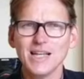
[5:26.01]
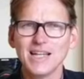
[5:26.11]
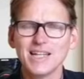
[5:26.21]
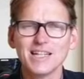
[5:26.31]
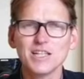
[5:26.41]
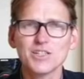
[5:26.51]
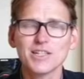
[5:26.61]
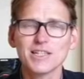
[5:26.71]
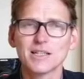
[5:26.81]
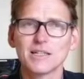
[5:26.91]
And that is
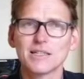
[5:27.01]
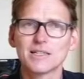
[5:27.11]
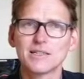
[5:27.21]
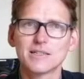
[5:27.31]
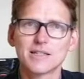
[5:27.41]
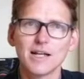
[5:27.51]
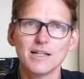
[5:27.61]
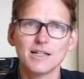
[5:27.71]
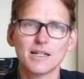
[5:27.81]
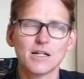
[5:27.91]
just a
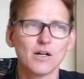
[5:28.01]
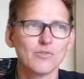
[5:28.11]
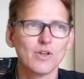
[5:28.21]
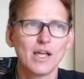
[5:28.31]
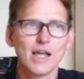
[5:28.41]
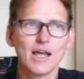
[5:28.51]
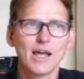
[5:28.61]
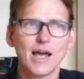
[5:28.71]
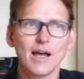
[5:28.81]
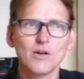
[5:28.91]
signing of
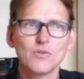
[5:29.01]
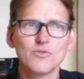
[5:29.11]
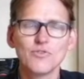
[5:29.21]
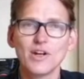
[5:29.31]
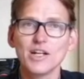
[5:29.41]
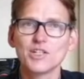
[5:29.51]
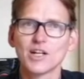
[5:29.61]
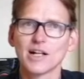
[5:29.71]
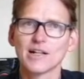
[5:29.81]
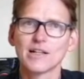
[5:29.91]
how
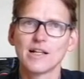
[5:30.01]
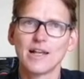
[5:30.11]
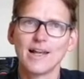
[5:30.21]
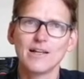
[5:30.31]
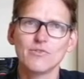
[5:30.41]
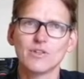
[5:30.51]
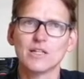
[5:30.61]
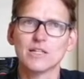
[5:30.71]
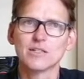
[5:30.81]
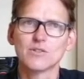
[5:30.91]
fragile life
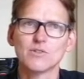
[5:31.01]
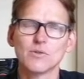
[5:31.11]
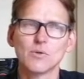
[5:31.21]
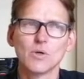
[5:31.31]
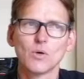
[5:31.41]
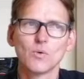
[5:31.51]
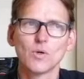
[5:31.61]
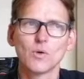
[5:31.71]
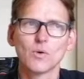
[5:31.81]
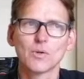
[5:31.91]
is. You,
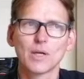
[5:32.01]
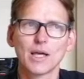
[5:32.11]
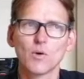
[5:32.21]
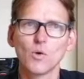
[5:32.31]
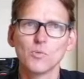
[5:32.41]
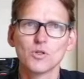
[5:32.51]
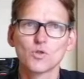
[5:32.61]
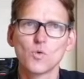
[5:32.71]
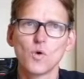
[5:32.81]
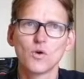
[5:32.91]
we can
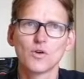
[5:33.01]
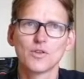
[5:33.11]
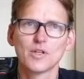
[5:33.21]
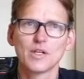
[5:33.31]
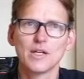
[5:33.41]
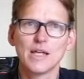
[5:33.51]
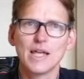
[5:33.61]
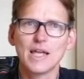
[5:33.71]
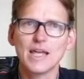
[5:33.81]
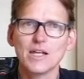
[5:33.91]
almost walk on the
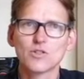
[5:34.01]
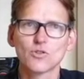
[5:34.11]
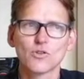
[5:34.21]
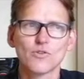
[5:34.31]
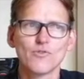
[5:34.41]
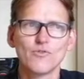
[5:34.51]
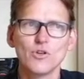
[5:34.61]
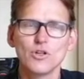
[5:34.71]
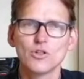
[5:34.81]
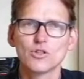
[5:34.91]
edge, on the
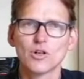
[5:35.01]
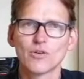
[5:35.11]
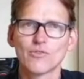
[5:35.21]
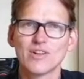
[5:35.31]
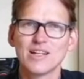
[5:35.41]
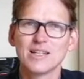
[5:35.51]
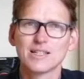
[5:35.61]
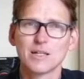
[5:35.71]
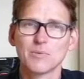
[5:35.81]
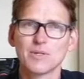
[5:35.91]
verge of
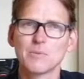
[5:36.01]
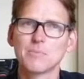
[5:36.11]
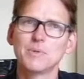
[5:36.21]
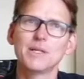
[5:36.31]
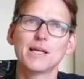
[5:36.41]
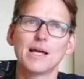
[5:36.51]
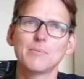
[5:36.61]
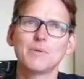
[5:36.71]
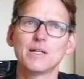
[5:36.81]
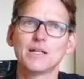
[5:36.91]
something big
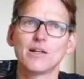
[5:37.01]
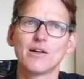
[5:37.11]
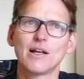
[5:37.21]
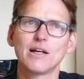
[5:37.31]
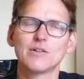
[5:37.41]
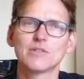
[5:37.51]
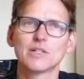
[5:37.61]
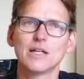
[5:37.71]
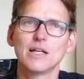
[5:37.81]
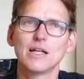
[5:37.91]
happening in our lives.